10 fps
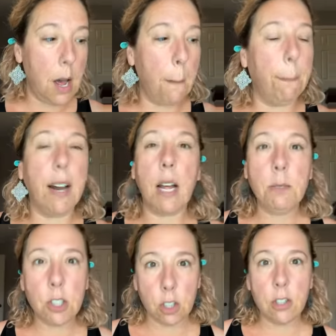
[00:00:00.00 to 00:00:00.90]
But I'm
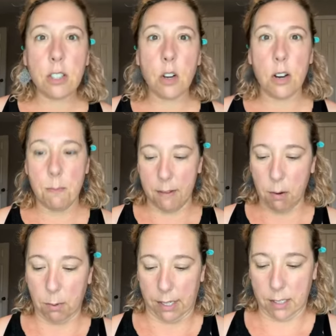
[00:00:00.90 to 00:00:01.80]
sure it's going to be
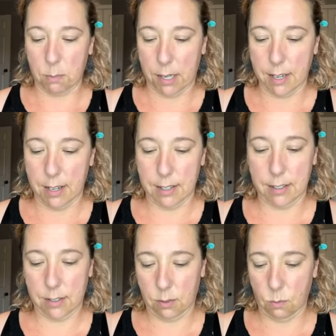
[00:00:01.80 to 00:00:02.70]
replaced
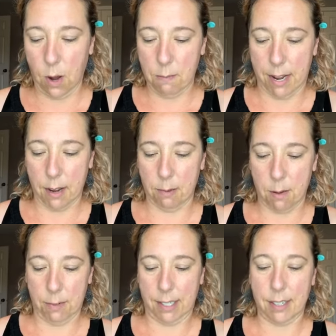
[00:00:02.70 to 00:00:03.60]
because what makeup
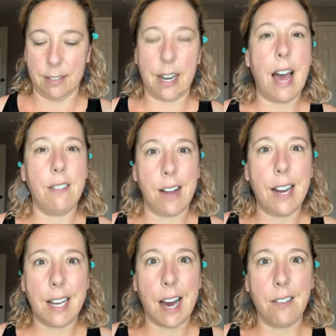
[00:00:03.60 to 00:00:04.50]
company doesn't have
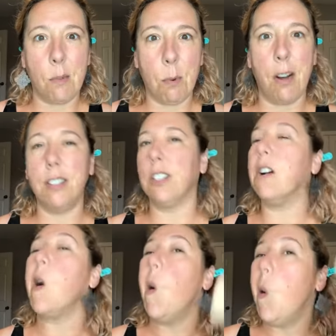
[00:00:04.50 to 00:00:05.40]
any kind of bronzer?
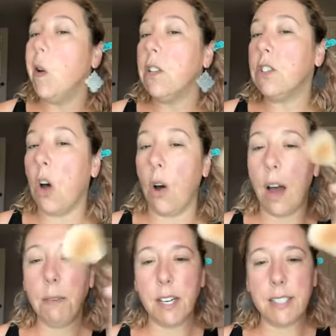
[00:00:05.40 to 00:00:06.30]
So
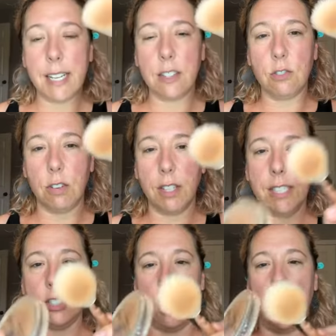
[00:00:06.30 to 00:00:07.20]
I'm going to take this really
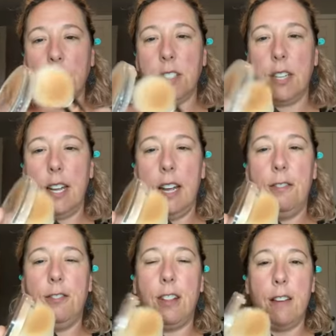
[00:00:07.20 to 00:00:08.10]
soft and
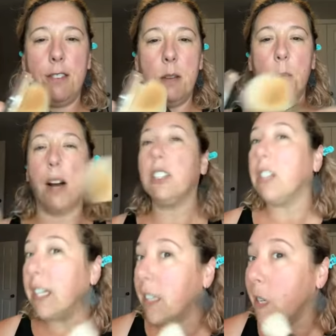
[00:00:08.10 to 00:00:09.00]
fluffy brush
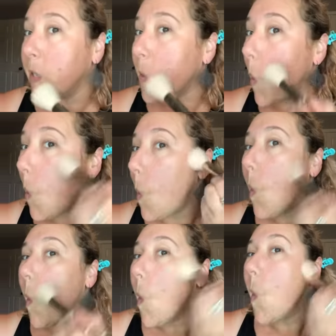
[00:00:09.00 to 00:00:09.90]
like this
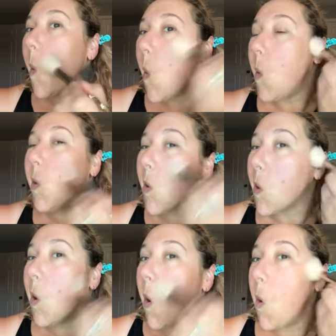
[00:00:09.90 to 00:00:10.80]
and just
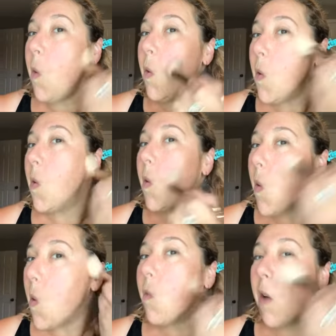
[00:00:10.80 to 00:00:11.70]
go
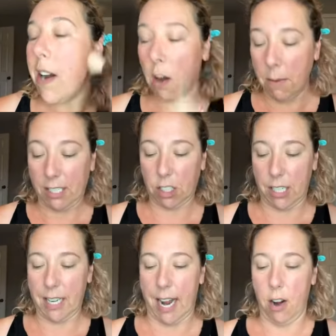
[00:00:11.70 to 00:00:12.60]
right on my
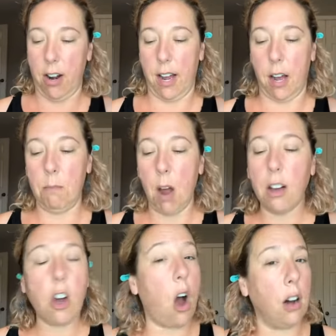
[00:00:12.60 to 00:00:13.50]
cheek area. I'm
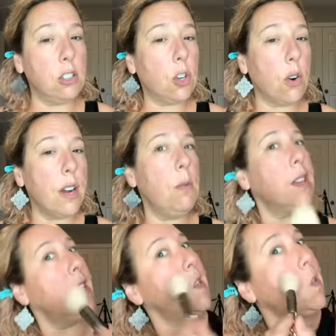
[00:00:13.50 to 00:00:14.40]
not contouring
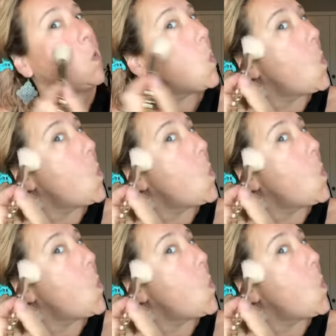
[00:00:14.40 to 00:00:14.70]
with this.